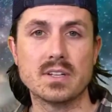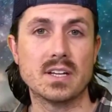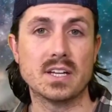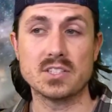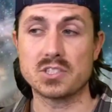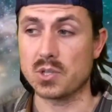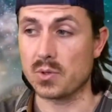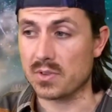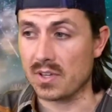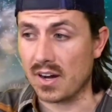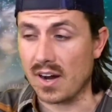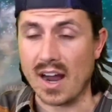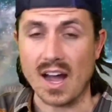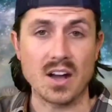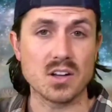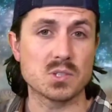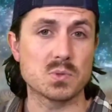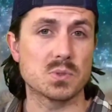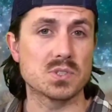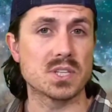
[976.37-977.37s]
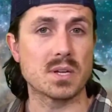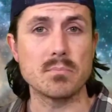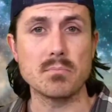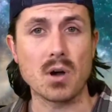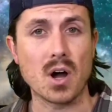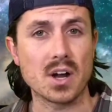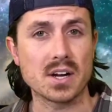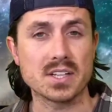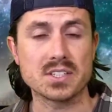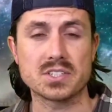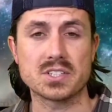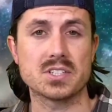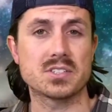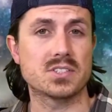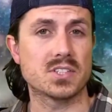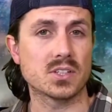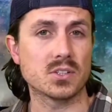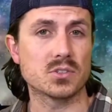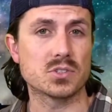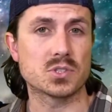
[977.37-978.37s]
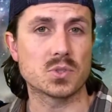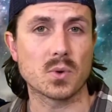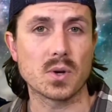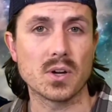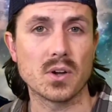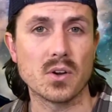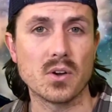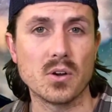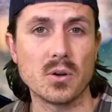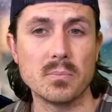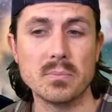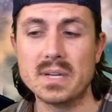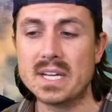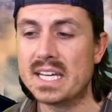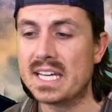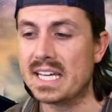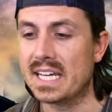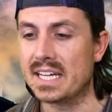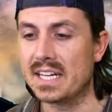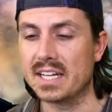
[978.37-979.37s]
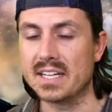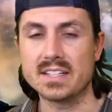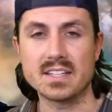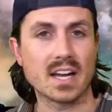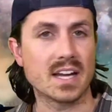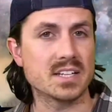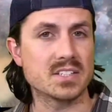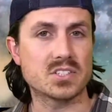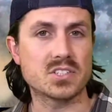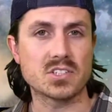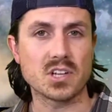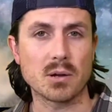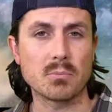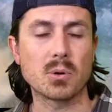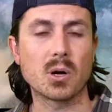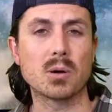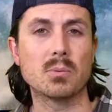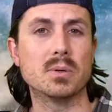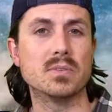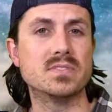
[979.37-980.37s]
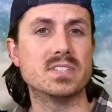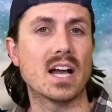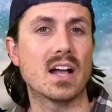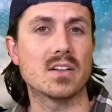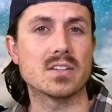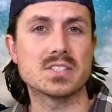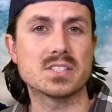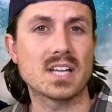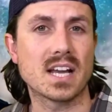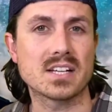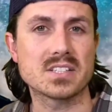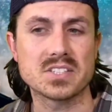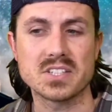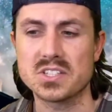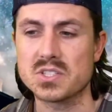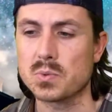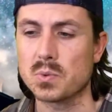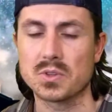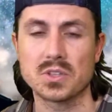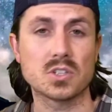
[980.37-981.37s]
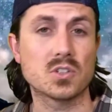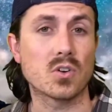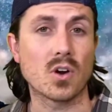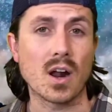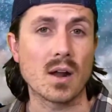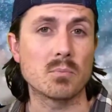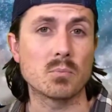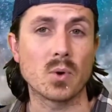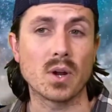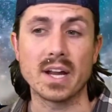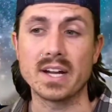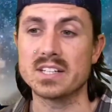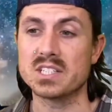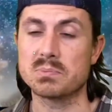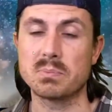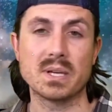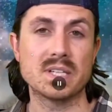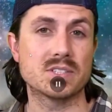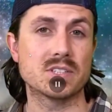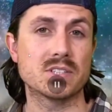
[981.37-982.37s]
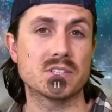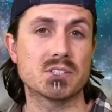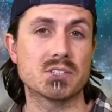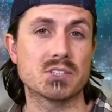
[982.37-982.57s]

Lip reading: And so their house was a modest single-story home in a nice suburb of Dallas, Texas, where the crime rate is basically